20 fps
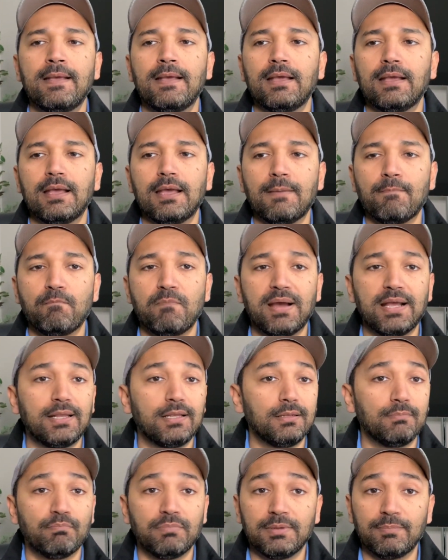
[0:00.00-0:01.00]

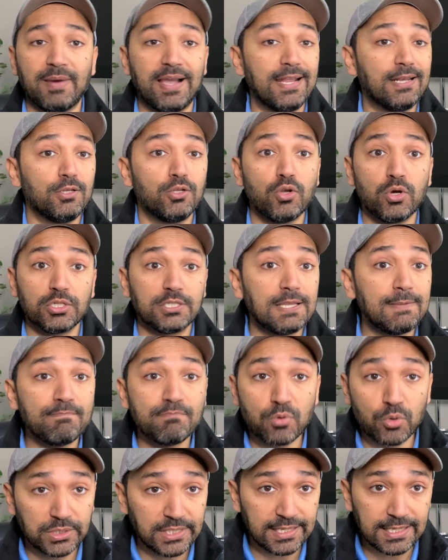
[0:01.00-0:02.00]
by not
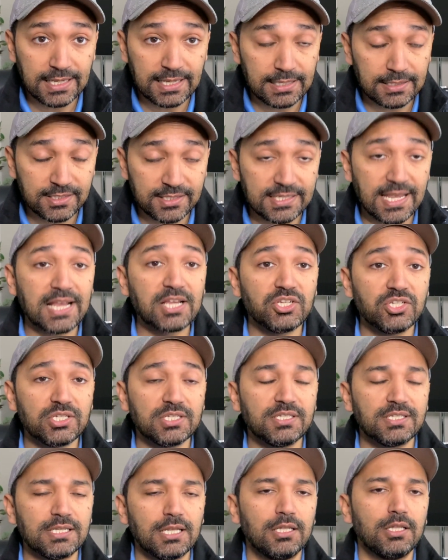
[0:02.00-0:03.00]
imposing
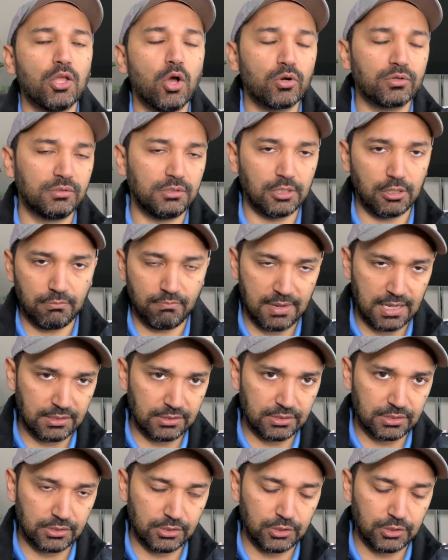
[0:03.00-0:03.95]
sanctions and lockdown measures.